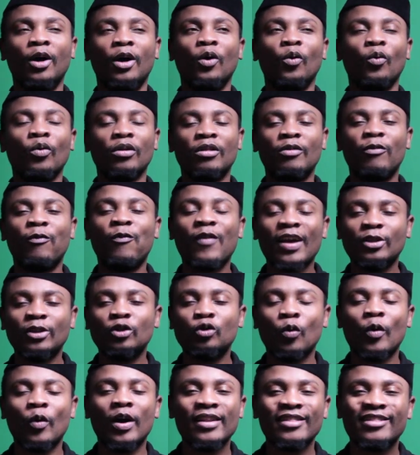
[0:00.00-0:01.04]
with
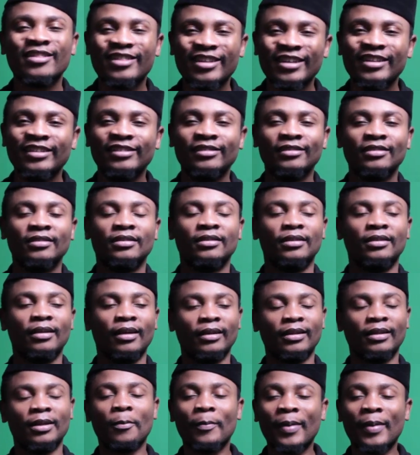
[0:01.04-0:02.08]
factual things.
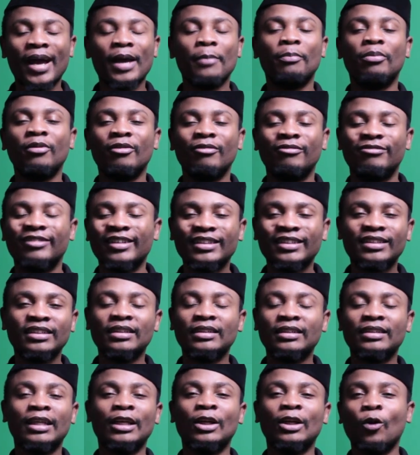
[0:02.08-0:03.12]
The Bible
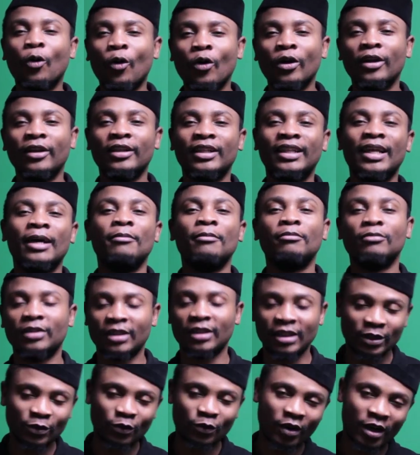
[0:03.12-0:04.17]
verses and all of them.
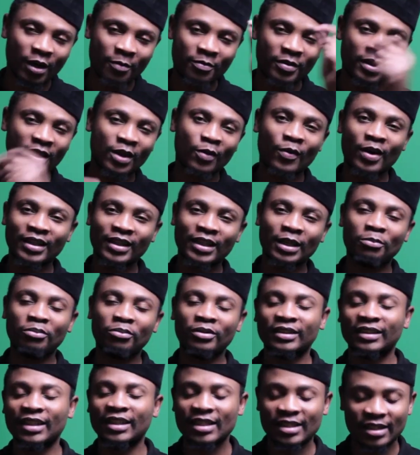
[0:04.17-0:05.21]
He's gonna be the one that
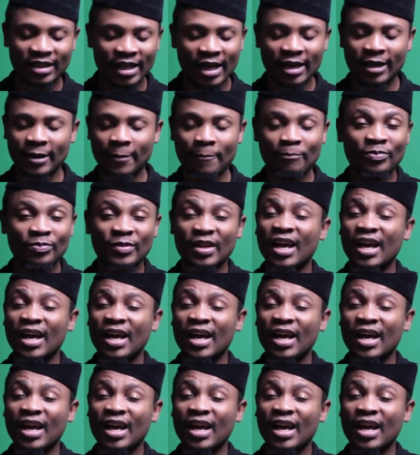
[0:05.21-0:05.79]
presents that.